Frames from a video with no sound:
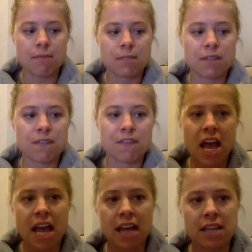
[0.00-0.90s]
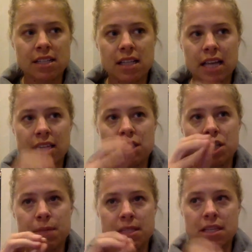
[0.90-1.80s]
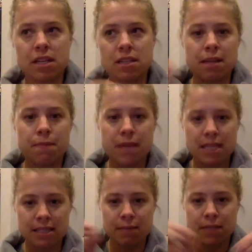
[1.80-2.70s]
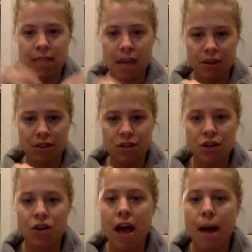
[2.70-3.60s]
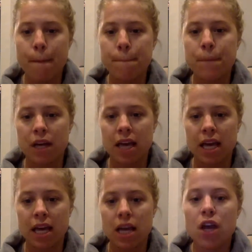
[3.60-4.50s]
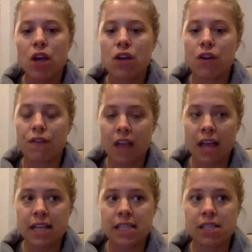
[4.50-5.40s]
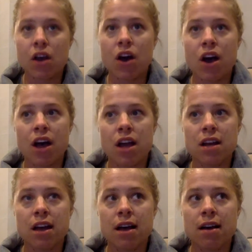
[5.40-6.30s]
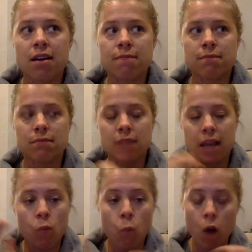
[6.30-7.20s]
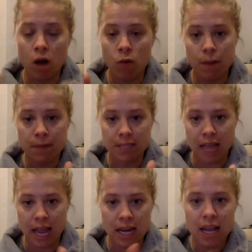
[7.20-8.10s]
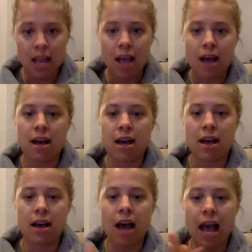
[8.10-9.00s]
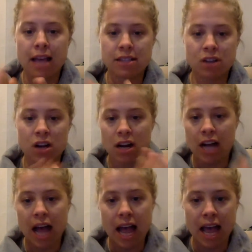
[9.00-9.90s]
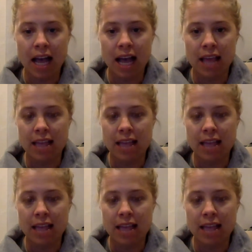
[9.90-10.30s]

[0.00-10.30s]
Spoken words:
to find like the cheapest deals and then piece them together. So you're not booking your flights on like one website. I started on Kayak, and they